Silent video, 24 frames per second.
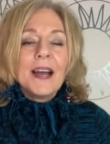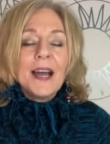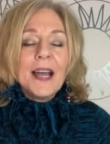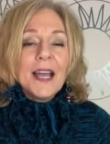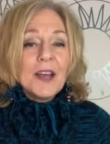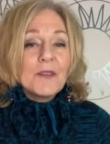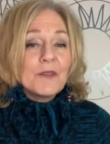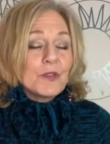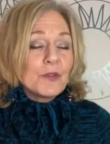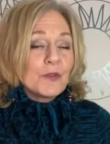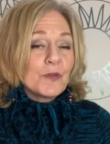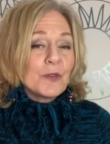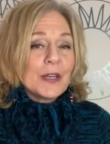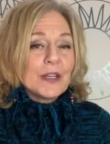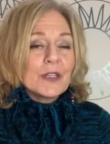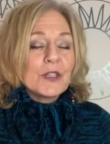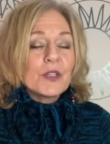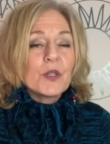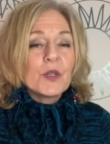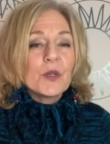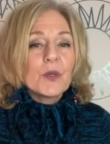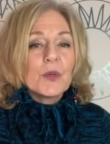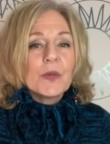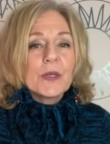I have a
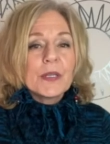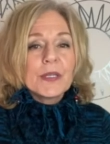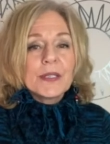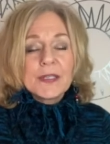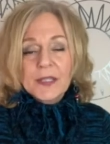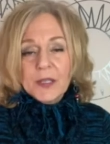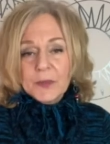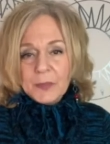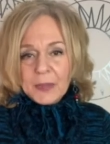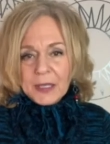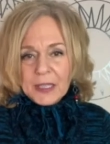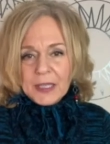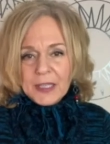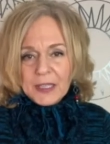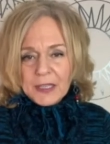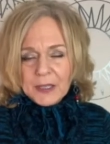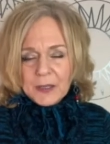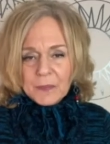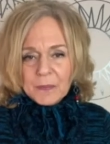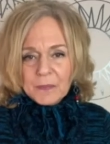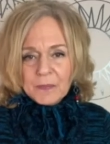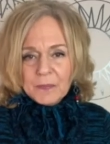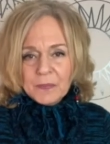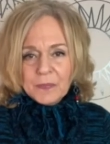friend who is a
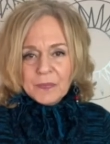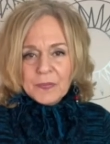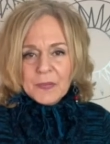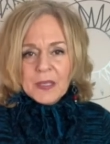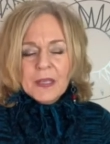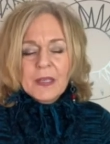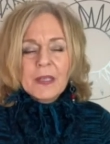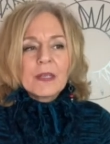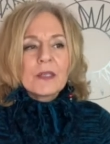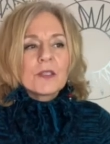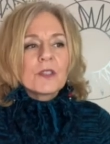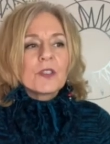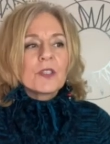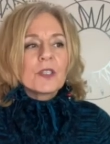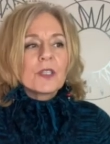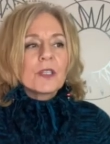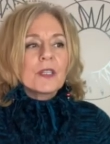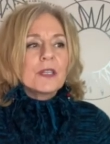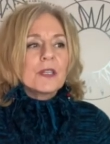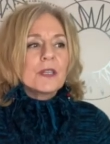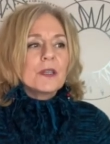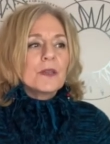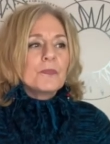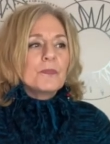medium.
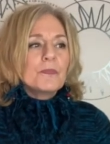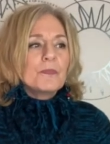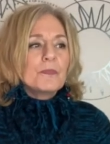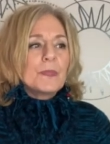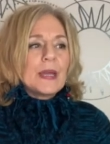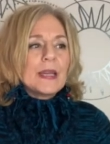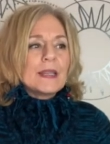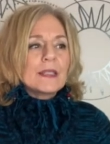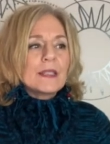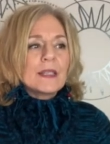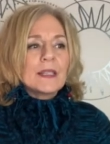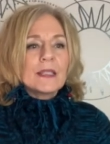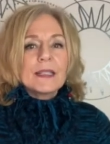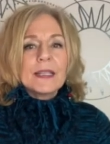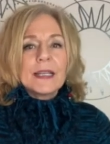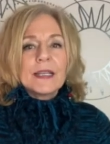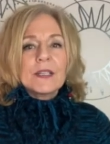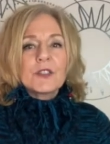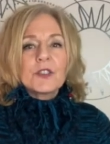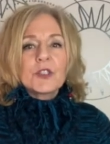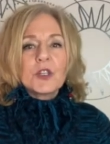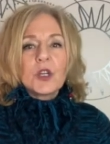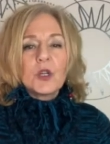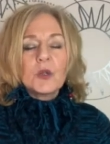She basically
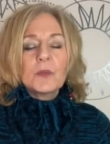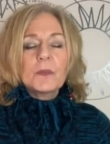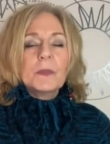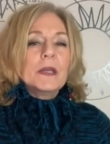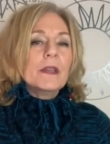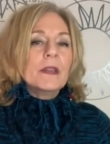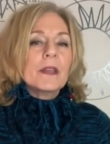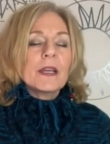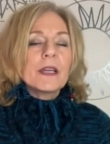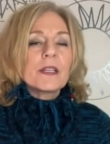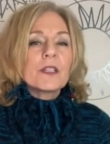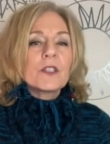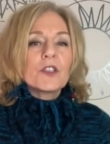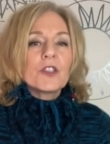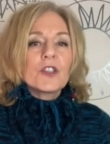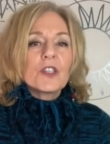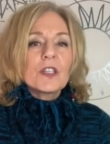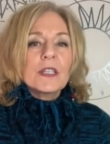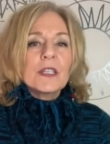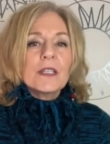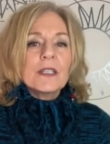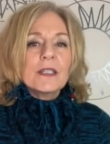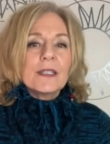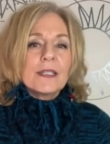has told me that
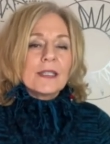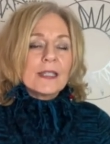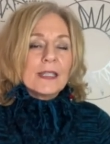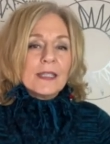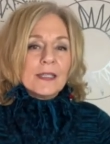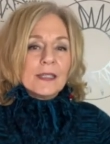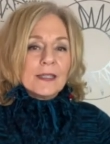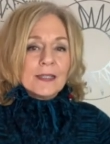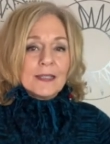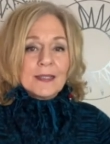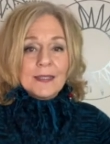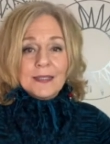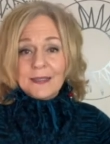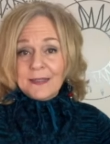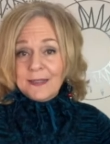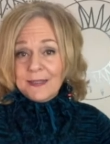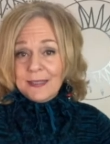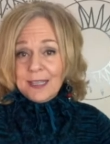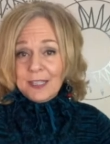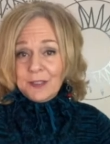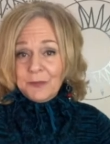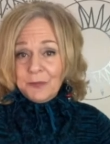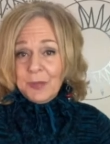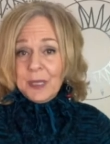she sees
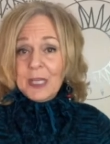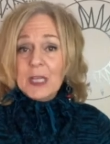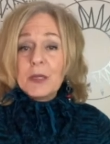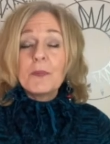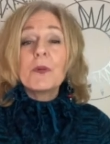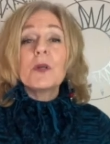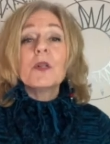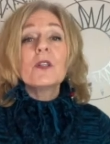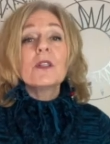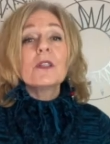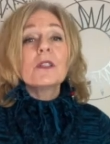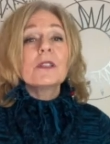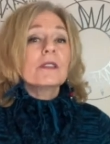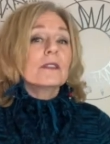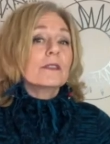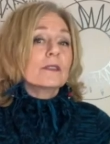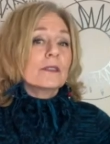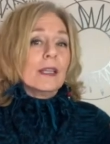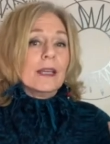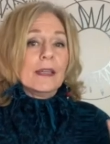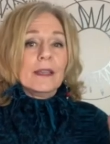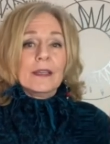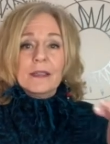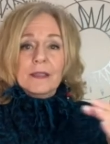dead people
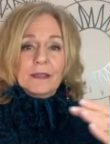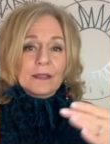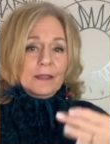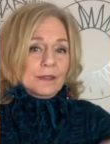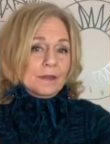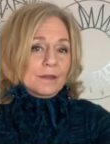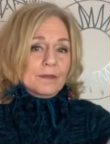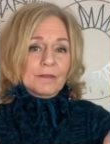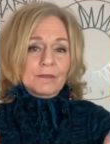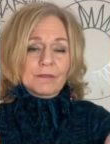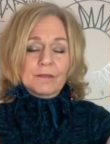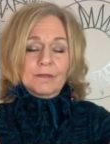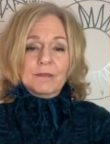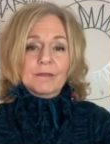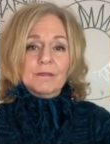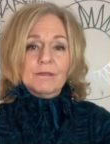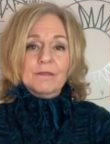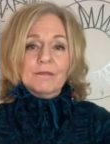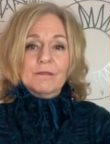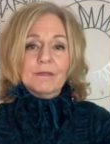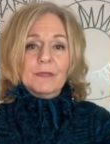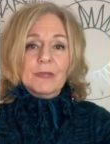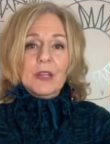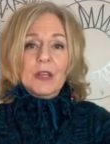like
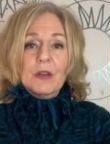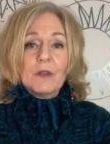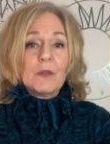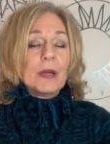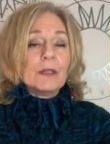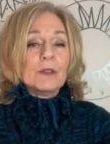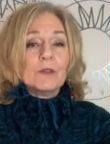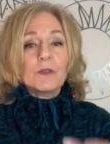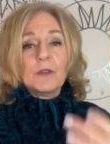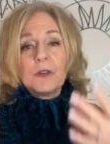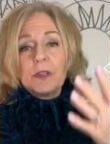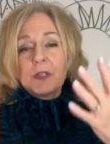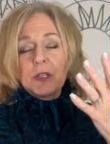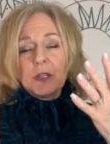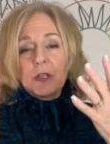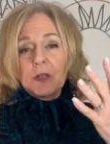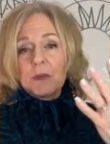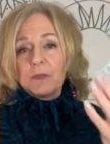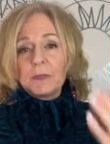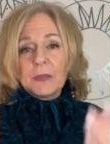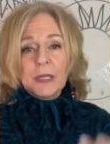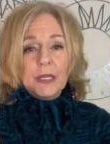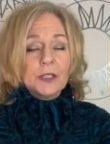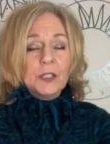they're right in front of
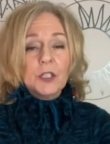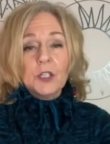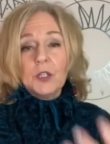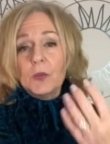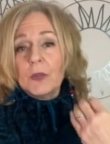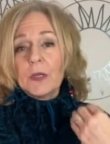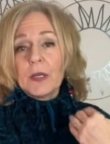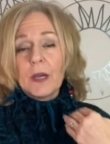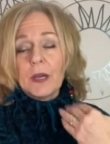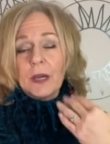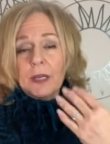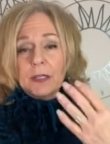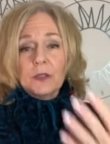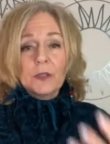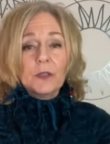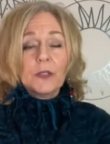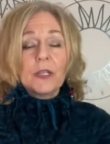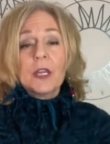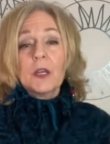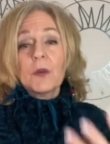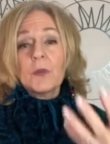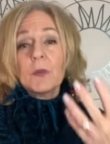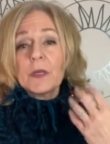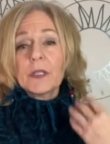them, like you and I
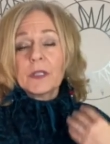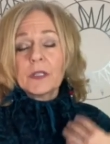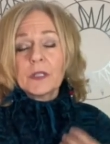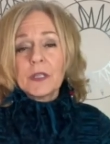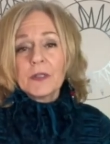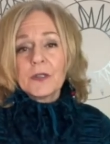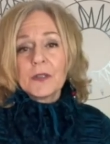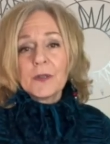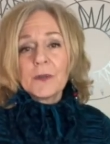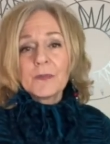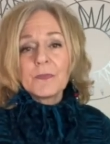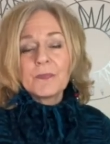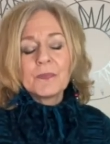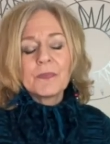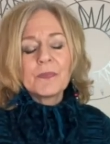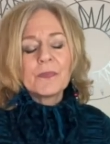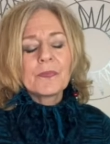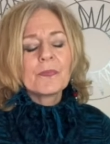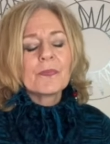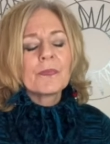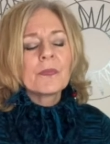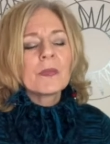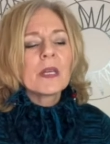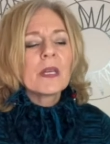looking at one another.
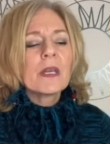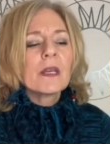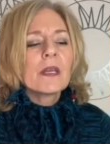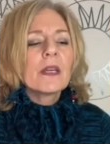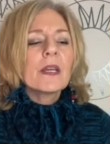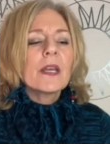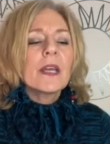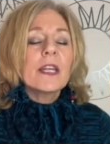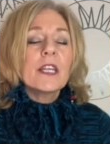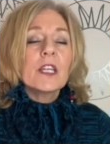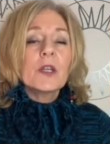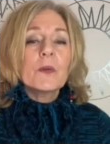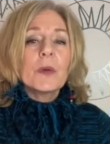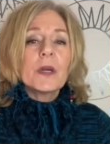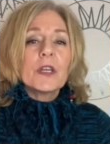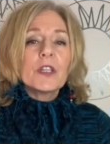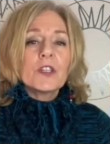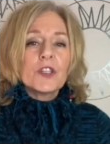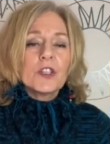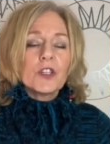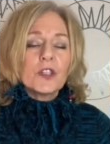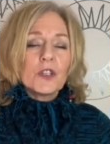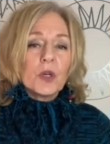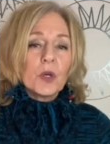Anyway,
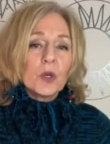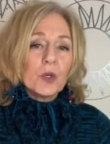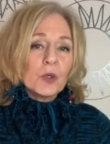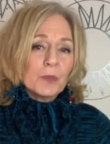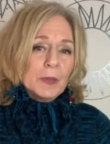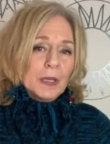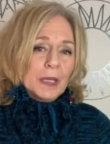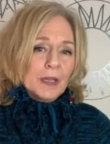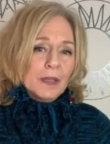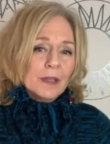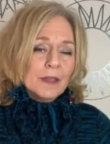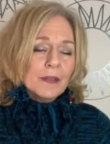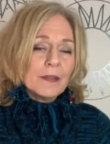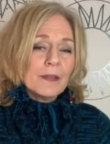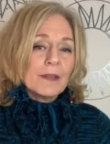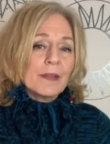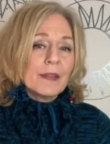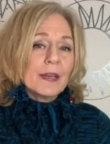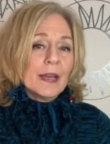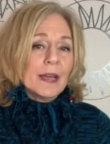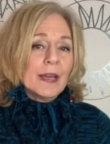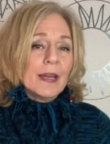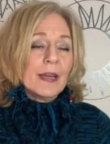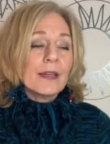she told me
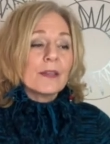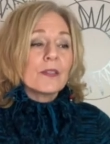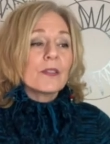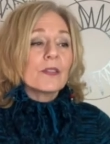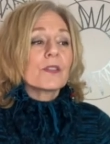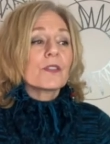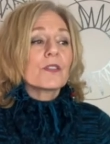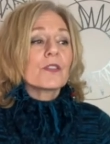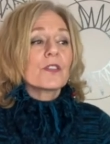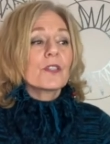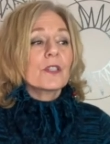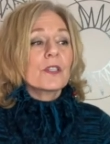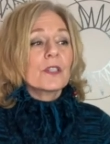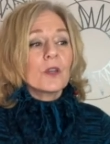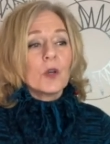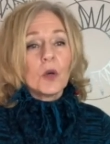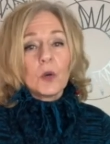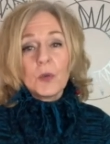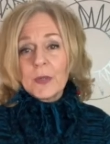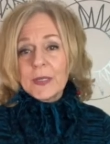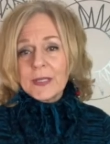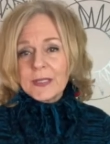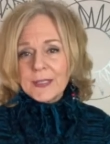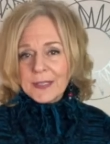that she
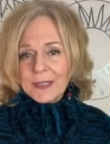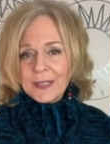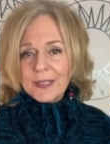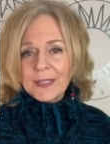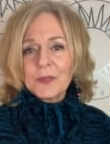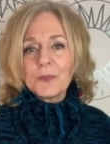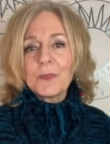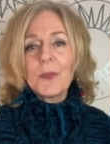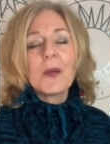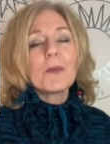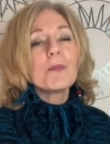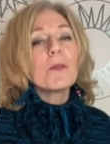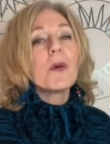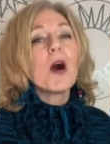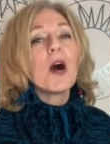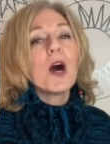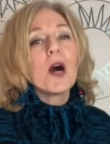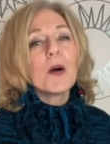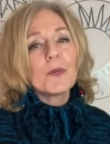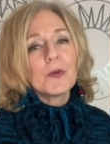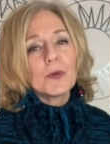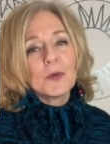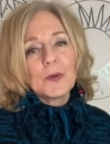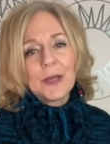always sees my
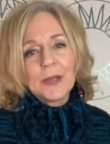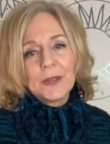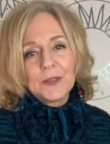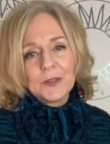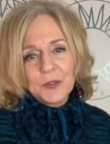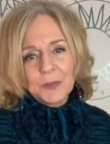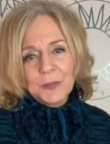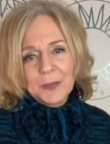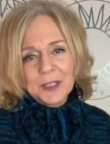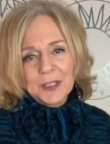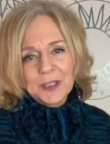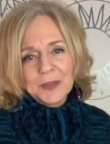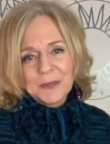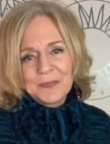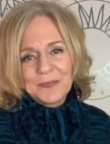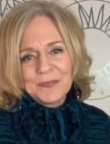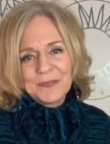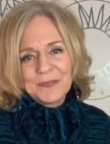mom around me.